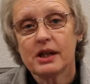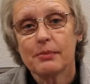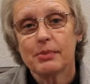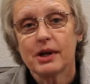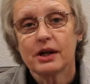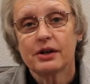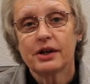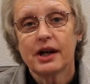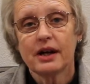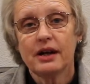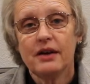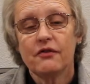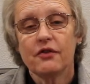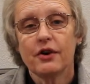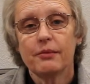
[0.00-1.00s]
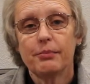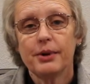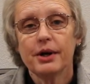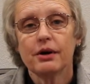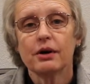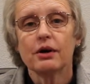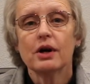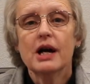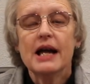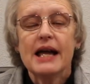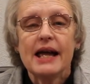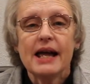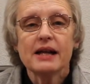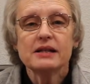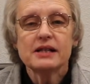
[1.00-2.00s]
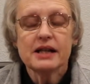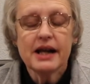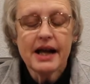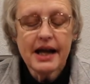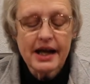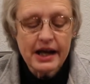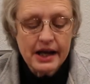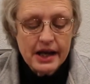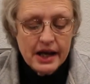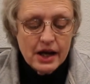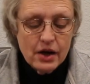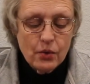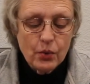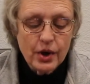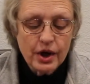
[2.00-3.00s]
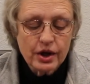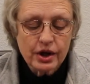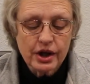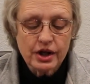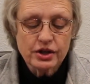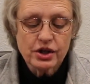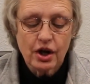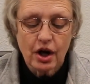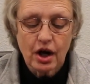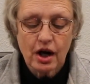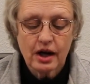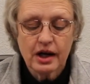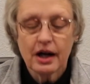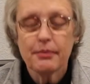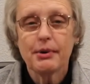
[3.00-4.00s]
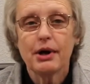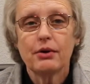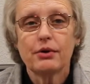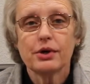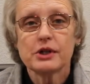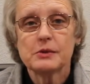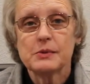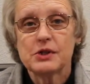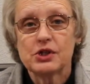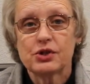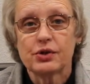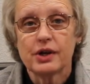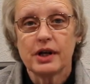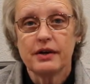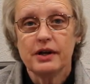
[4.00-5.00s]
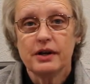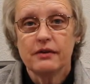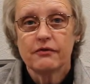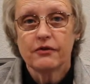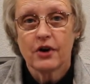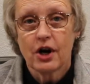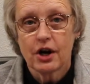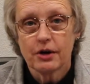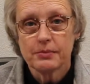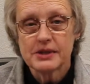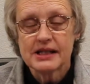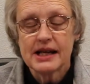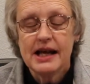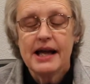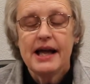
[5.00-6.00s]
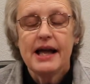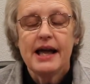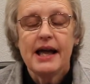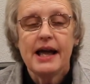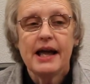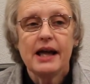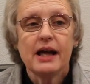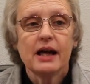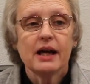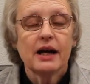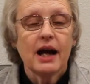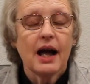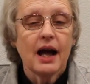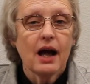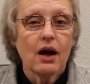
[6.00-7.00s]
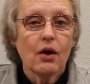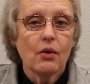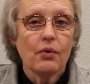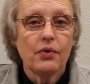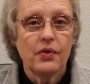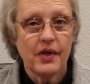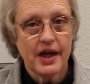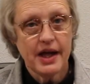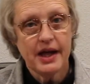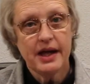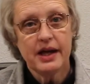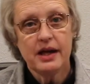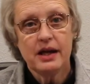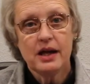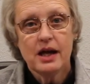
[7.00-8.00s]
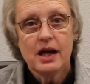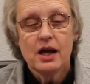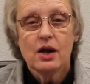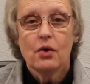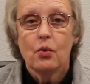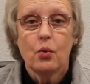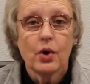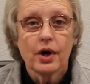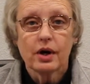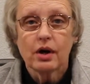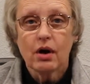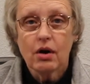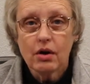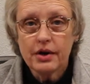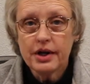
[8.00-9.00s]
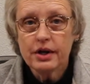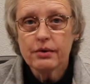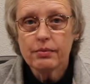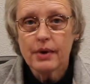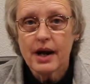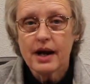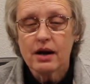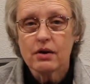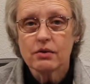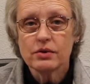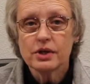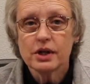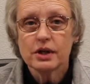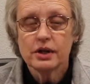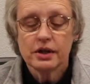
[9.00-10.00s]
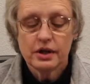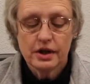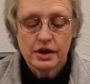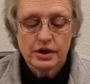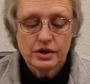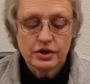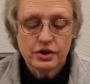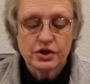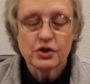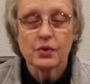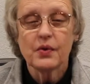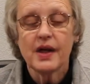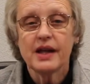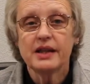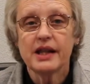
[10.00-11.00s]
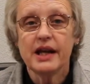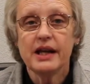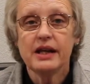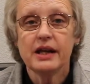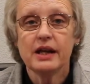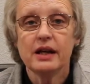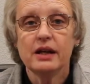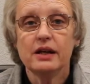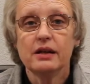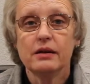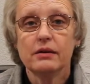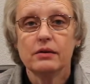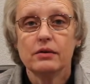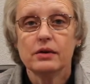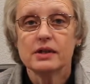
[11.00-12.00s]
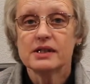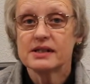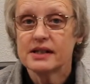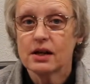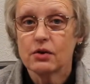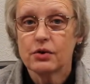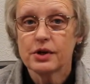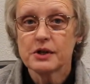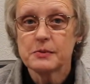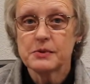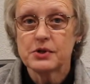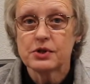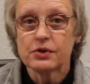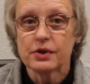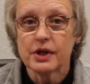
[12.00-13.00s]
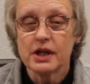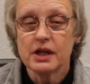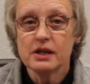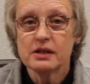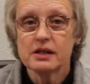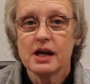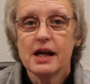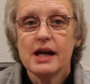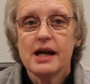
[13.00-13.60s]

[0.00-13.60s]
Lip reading: Butler County Farm Bureau. And today we're going to talk about Christmas tree farms and how they work all year round so that they can sell Christmas trees